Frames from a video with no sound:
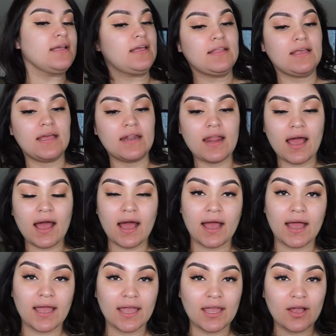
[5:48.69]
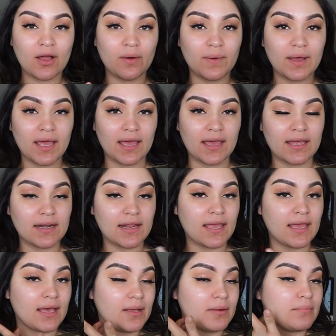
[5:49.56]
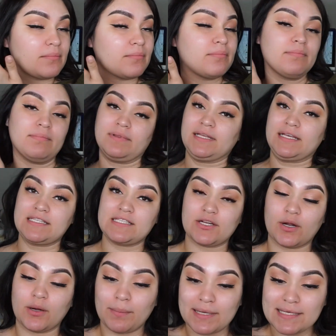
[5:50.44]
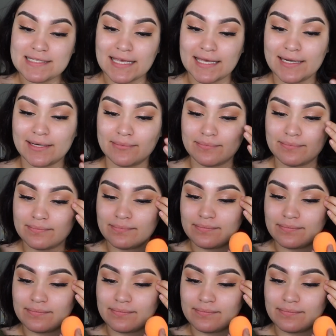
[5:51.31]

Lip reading: and then I go ahead and place it on my skin.